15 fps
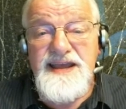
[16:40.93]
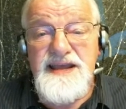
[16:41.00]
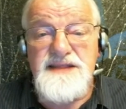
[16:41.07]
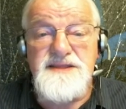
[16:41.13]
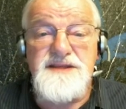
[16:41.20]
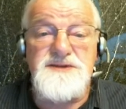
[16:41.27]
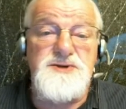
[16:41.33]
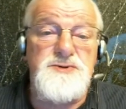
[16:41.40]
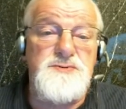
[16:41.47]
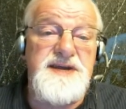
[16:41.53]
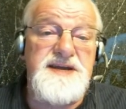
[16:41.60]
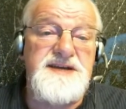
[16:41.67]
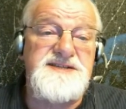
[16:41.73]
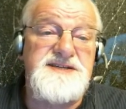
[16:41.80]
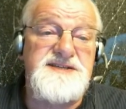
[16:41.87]
In the two
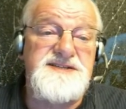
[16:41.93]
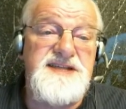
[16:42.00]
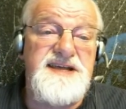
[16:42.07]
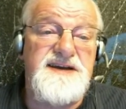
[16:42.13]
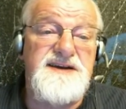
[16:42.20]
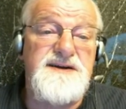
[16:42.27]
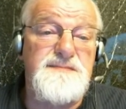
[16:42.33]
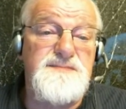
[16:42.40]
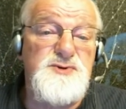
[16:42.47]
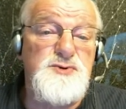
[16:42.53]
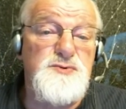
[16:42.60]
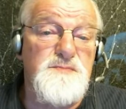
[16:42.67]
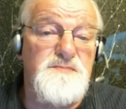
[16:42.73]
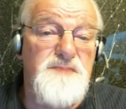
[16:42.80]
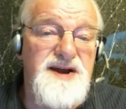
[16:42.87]
cases that come
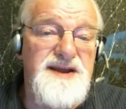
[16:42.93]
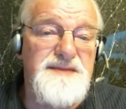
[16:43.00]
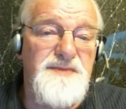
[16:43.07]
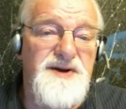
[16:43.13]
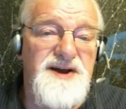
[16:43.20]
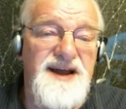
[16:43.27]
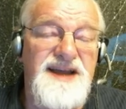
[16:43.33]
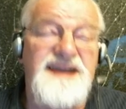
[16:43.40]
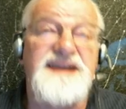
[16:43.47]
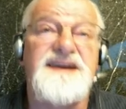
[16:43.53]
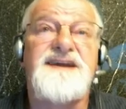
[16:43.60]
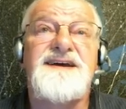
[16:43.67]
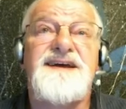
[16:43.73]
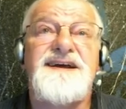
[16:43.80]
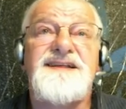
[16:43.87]
to my
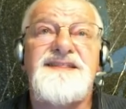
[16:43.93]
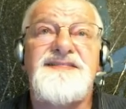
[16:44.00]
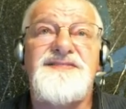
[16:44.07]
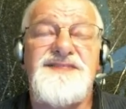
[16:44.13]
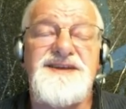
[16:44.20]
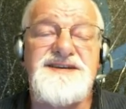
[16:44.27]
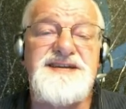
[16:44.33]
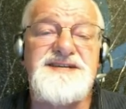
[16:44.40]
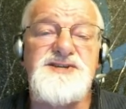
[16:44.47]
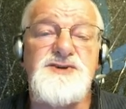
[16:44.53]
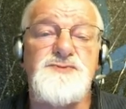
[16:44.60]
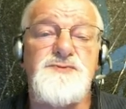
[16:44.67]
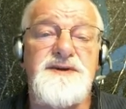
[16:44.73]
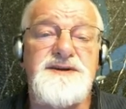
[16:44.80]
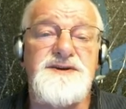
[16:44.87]
mind, the
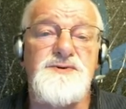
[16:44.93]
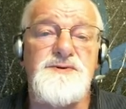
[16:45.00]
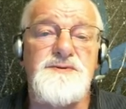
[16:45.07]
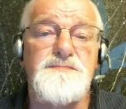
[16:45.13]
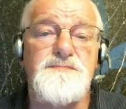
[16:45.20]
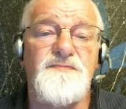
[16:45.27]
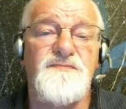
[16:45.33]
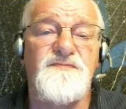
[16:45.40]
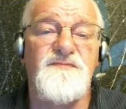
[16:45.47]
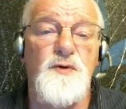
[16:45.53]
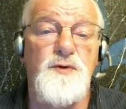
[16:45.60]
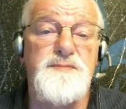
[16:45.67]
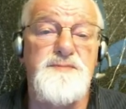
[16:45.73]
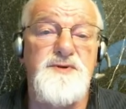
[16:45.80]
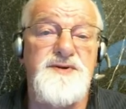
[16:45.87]
disgruntled
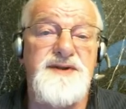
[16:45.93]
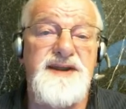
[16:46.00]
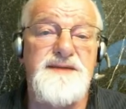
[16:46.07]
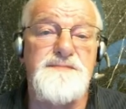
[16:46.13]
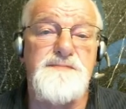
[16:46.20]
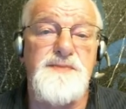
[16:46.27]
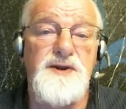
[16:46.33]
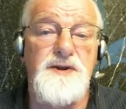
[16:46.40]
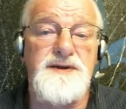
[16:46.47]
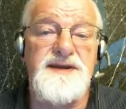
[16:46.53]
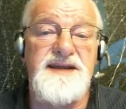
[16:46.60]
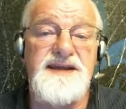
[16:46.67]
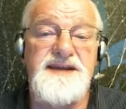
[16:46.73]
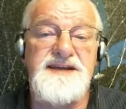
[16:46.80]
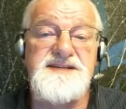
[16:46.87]
former
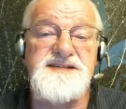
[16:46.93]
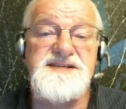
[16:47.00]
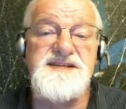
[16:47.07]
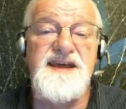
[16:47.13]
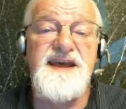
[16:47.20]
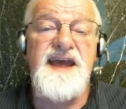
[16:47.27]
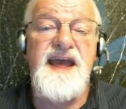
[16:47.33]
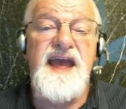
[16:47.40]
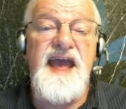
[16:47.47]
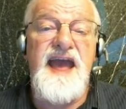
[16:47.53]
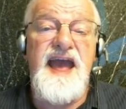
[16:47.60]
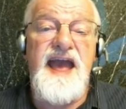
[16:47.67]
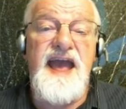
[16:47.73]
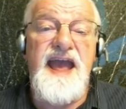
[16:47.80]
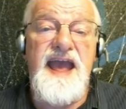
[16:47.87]
employees
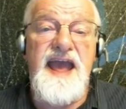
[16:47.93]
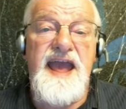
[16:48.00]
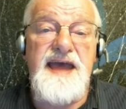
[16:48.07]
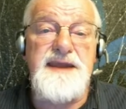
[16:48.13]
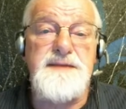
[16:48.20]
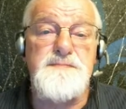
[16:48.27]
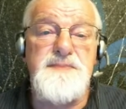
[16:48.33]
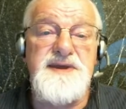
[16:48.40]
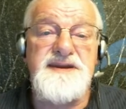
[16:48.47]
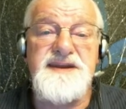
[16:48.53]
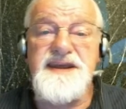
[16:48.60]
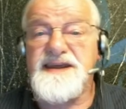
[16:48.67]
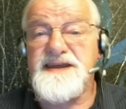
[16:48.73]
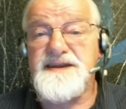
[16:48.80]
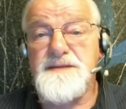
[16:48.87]
had been
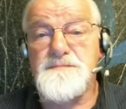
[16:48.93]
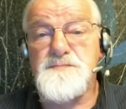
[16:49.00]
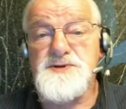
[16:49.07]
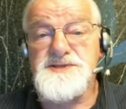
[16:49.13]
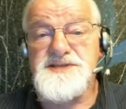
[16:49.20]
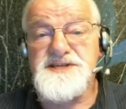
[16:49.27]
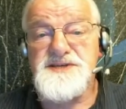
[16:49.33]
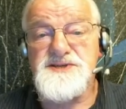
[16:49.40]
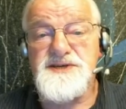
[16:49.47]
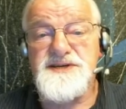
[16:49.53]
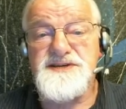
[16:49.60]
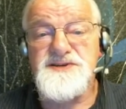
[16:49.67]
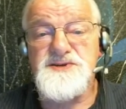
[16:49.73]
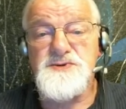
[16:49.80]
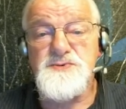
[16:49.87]
in a
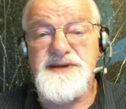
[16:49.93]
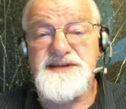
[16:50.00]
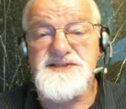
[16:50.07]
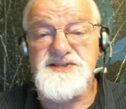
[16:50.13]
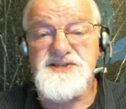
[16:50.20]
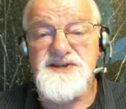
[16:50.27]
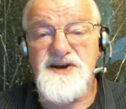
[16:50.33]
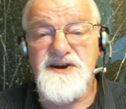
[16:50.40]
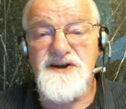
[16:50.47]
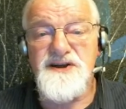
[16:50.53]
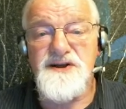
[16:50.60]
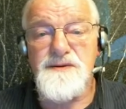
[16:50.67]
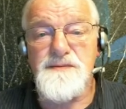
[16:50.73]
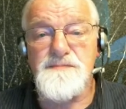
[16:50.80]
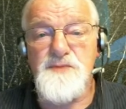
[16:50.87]
position to
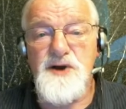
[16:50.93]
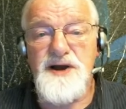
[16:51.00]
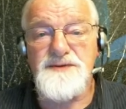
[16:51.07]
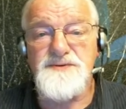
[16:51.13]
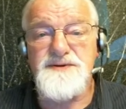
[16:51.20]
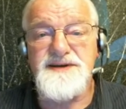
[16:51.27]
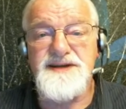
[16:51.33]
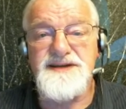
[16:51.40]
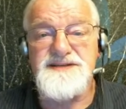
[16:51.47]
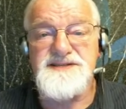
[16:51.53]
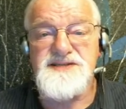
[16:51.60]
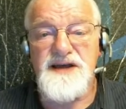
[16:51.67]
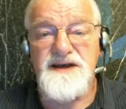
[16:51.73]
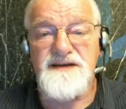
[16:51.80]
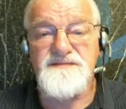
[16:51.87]
install pirated
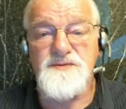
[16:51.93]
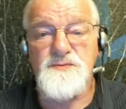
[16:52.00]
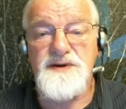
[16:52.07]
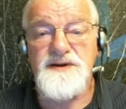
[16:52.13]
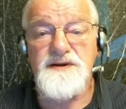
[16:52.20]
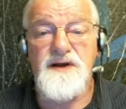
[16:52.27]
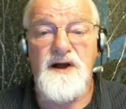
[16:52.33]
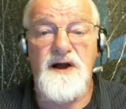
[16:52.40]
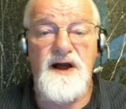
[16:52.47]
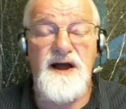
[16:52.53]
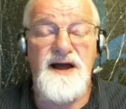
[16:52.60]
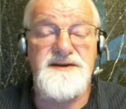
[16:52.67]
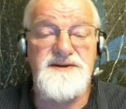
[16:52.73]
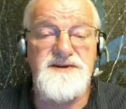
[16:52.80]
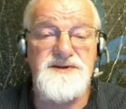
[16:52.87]
software
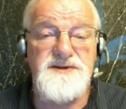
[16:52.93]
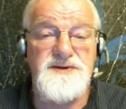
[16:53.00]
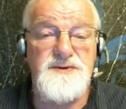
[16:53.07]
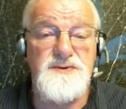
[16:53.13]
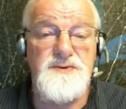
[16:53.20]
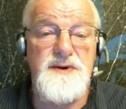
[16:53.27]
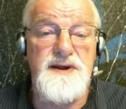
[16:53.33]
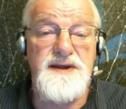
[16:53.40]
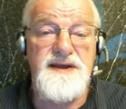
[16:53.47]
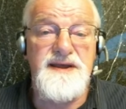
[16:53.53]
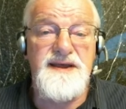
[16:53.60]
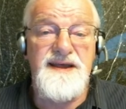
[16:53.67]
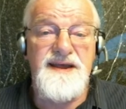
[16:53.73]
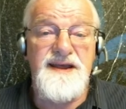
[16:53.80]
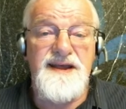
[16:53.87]
onto
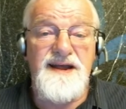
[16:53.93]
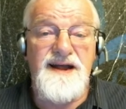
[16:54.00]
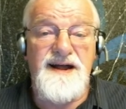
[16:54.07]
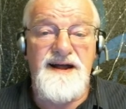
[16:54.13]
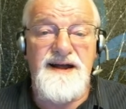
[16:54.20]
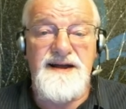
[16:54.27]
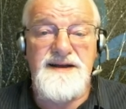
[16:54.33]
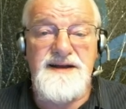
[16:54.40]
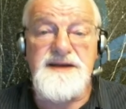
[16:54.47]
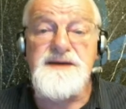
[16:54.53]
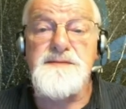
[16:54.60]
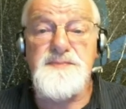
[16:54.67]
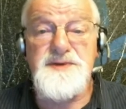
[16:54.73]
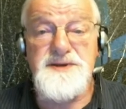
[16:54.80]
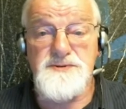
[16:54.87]
uh,
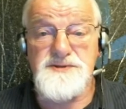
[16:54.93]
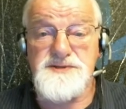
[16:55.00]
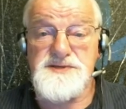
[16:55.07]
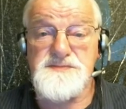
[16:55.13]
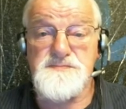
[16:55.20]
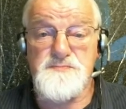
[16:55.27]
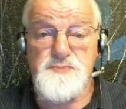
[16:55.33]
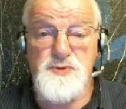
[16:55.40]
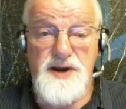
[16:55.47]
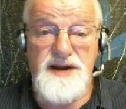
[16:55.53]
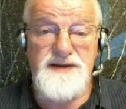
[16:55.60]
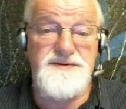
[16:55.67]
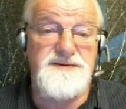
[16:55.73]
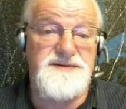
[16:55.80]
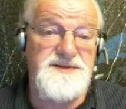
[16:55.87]
computers
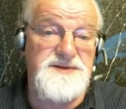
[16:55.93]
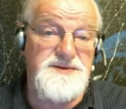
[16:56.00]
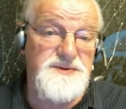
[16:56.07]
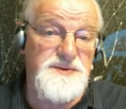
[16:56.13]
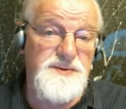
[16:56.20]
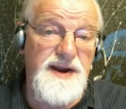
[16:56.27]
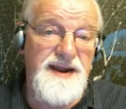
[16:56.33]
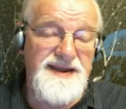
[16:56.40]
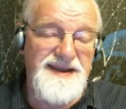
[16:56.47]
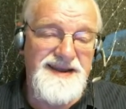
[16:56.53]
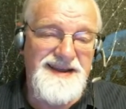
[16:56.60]
prior to